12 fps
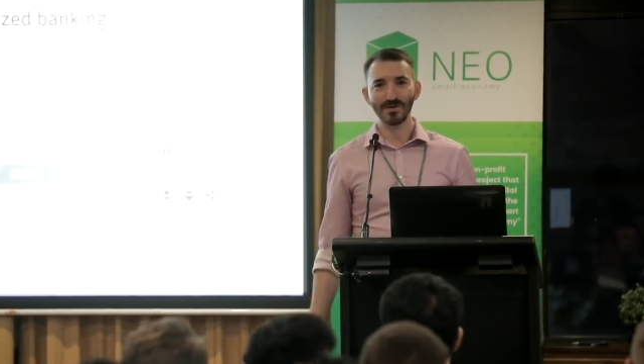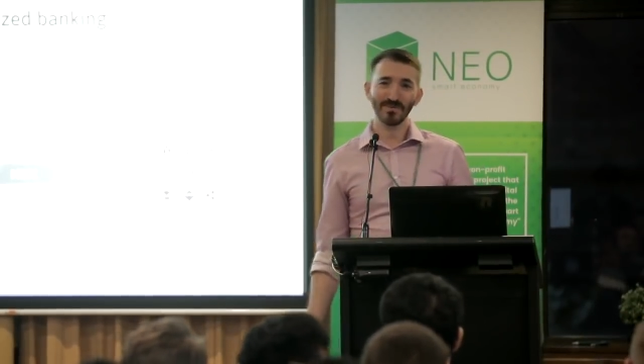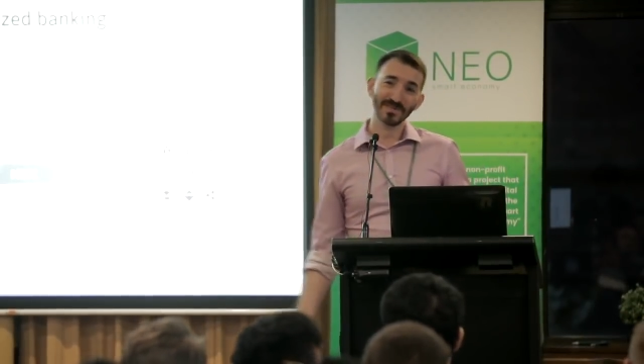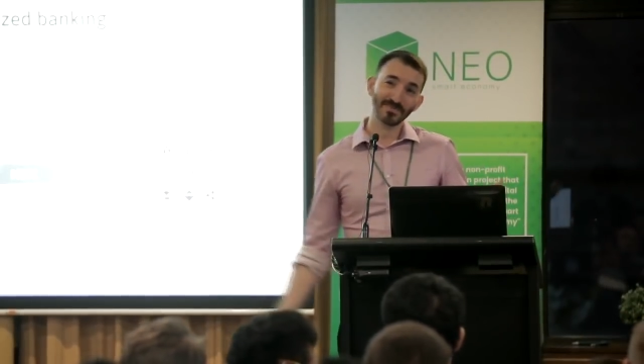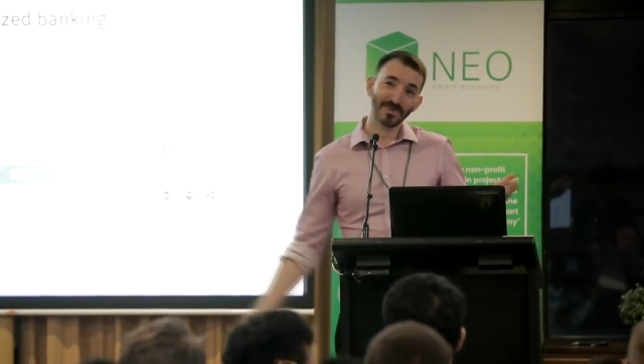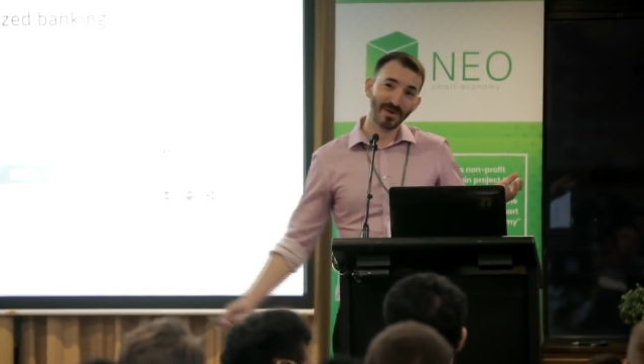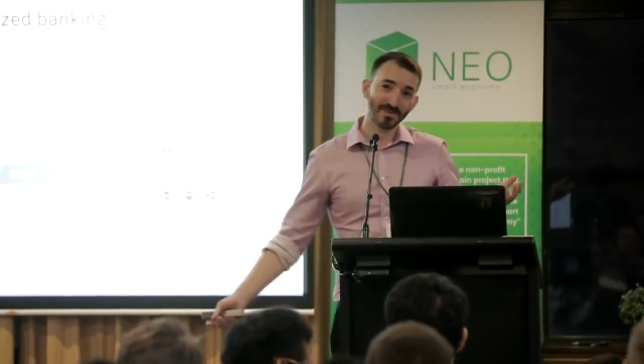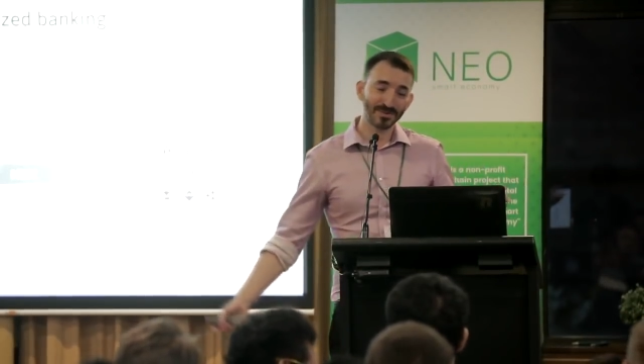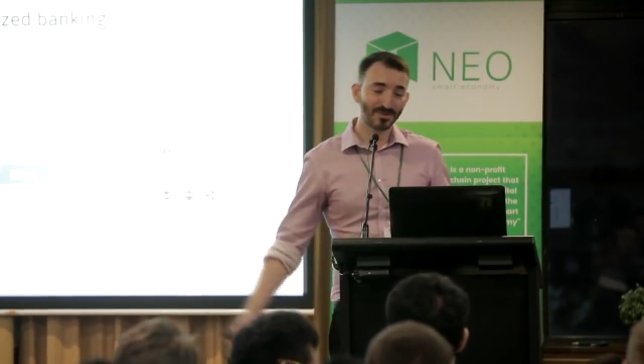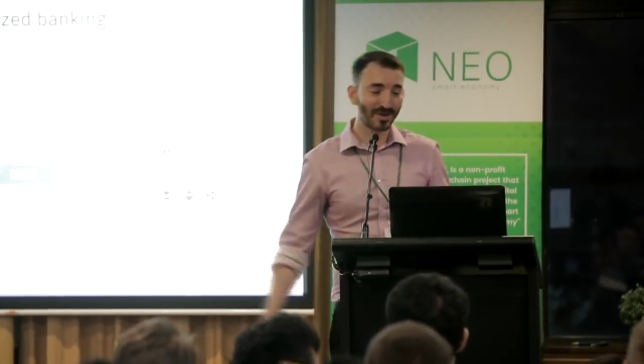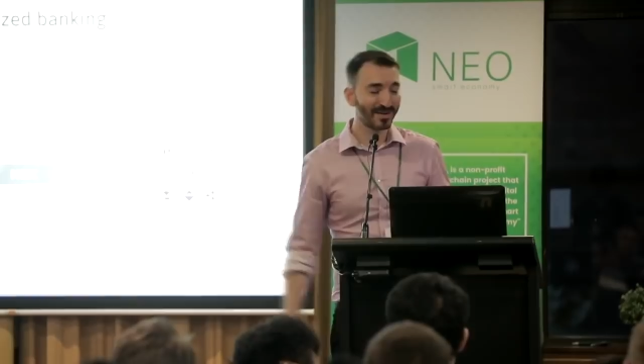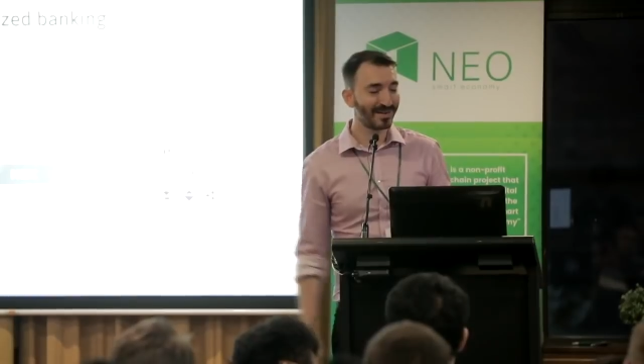It was probably
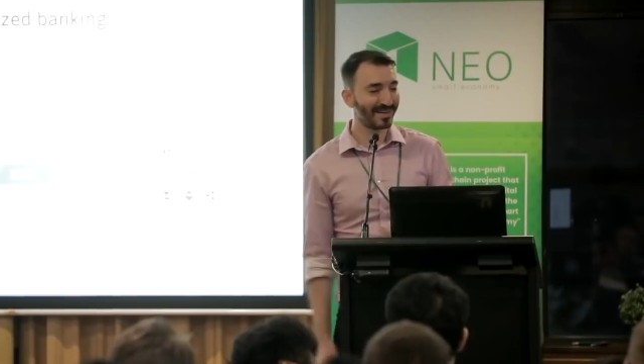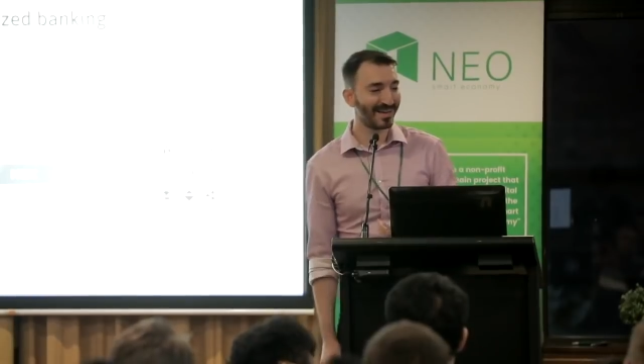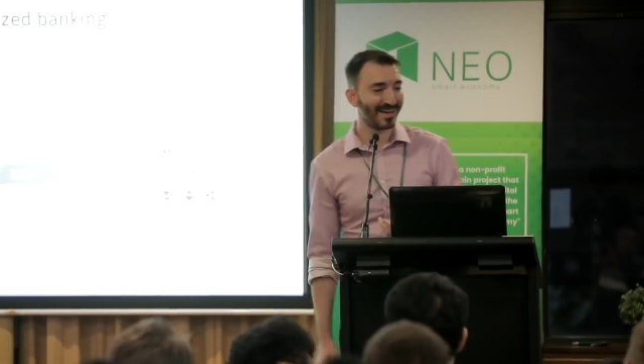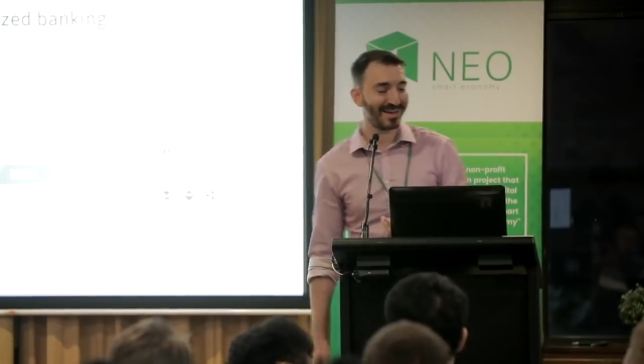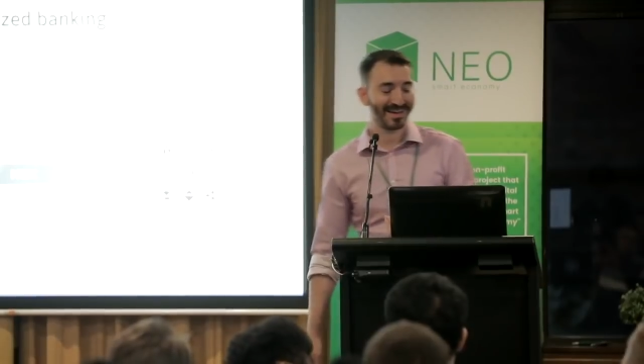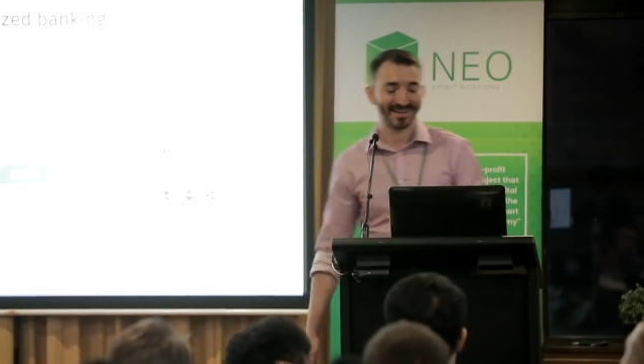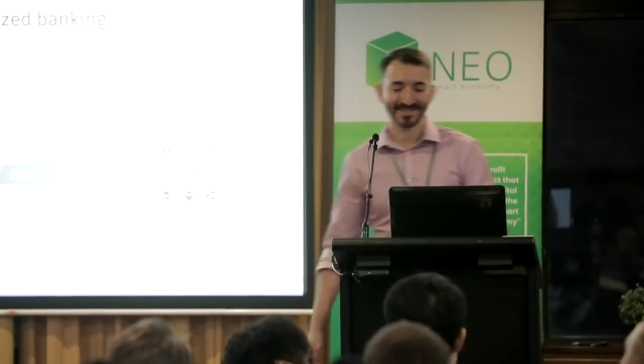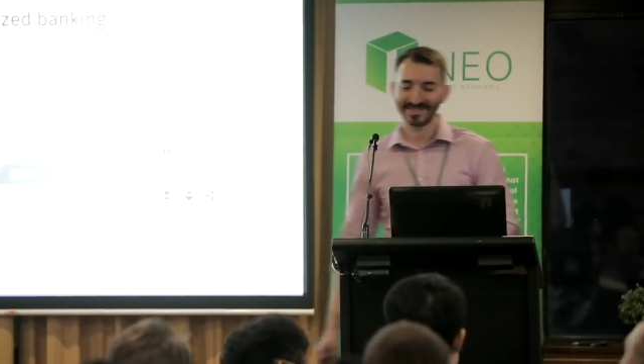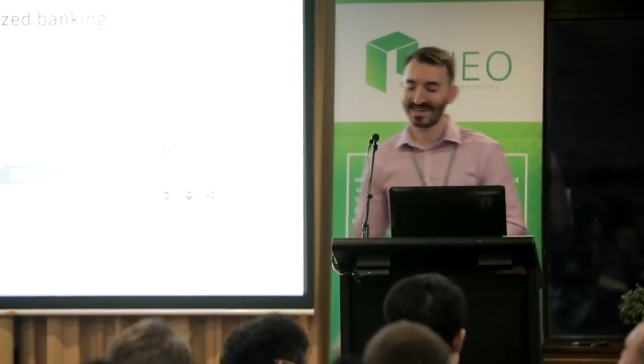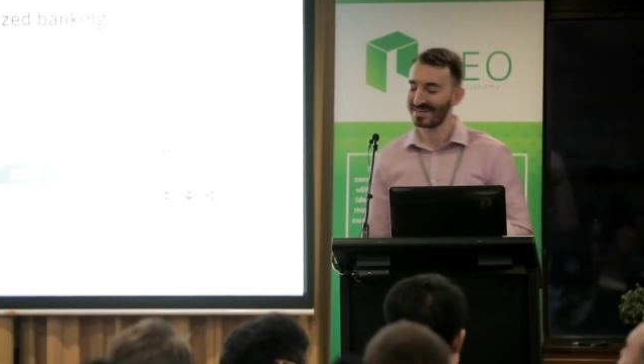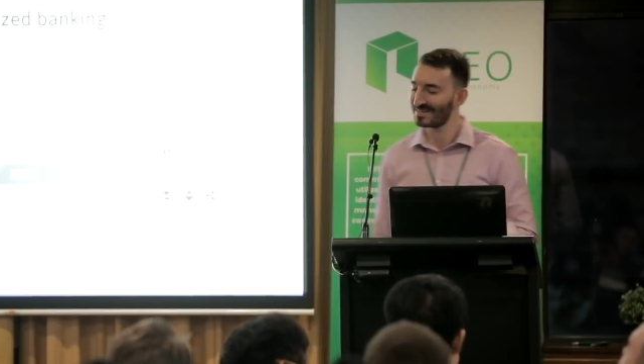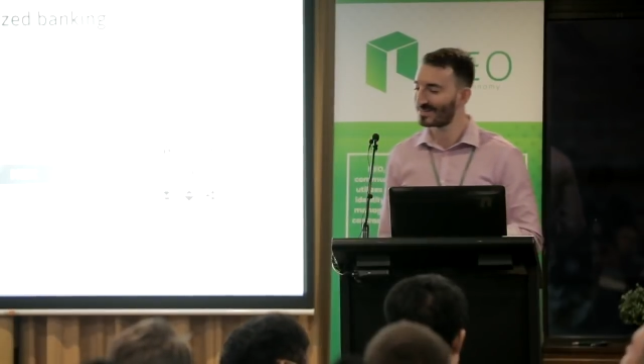drunk,
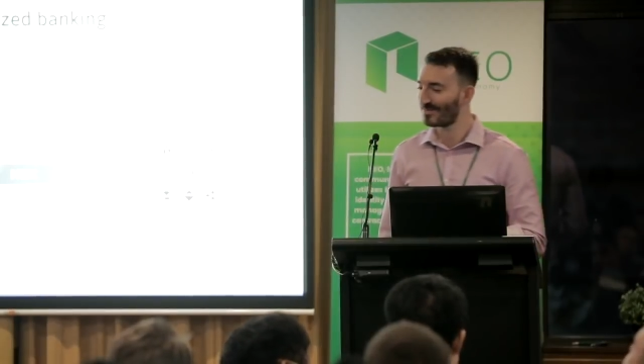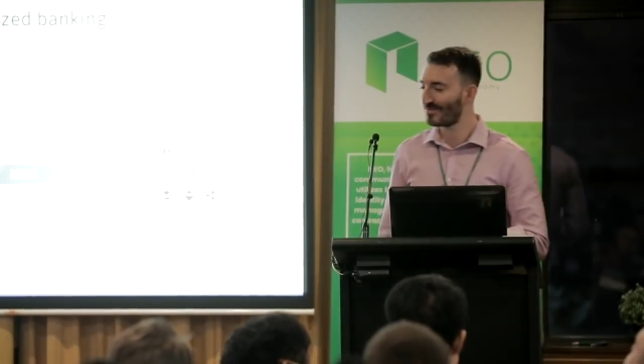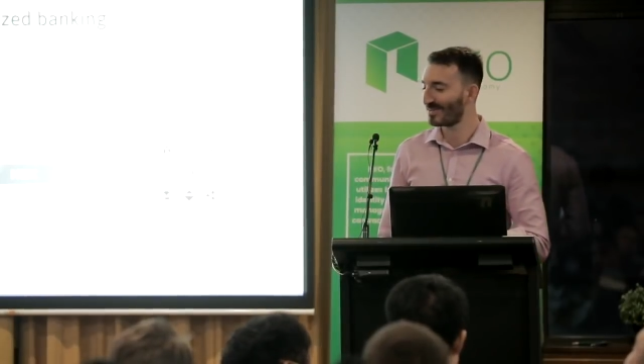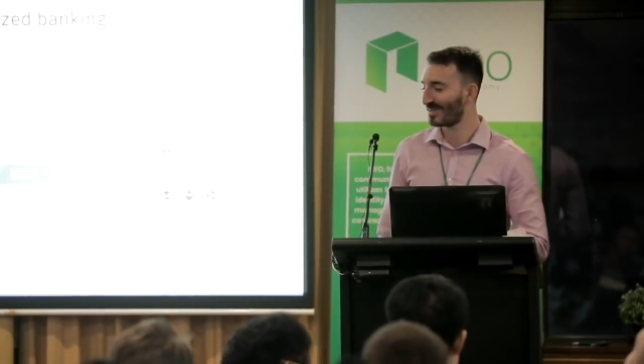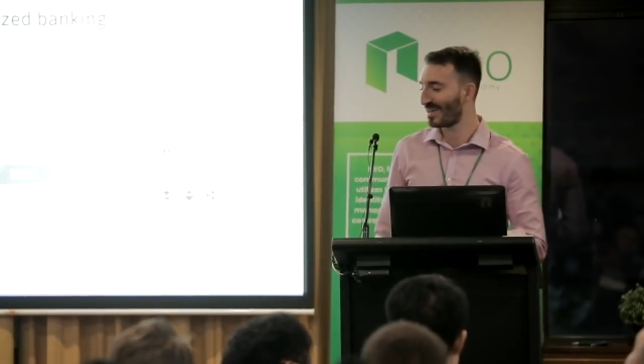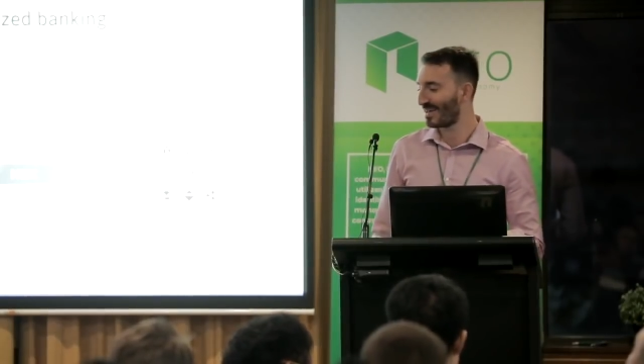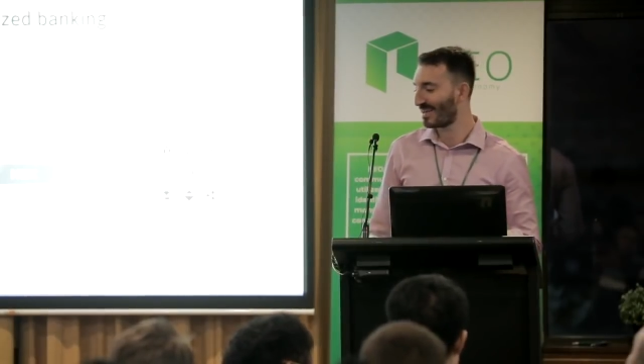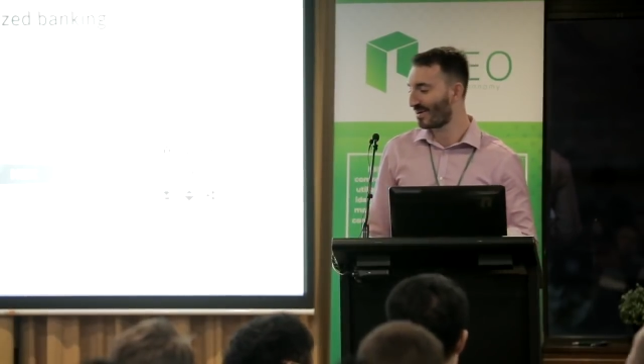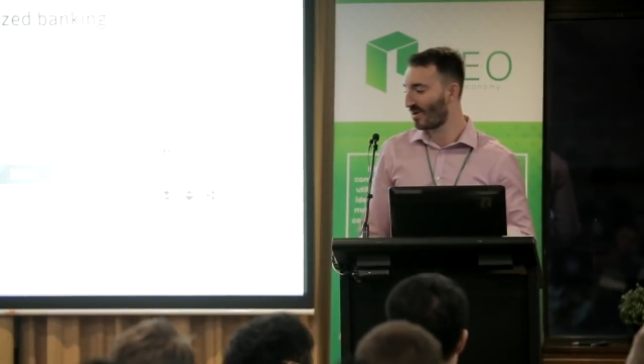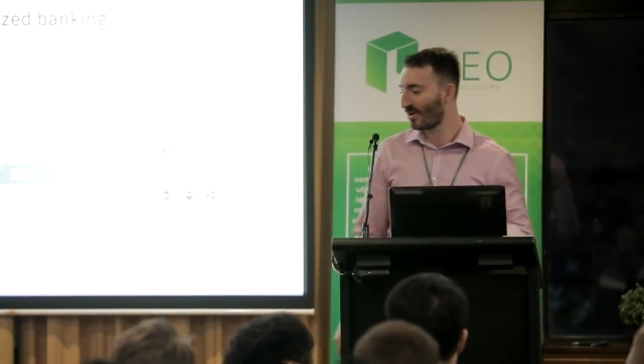saying something like,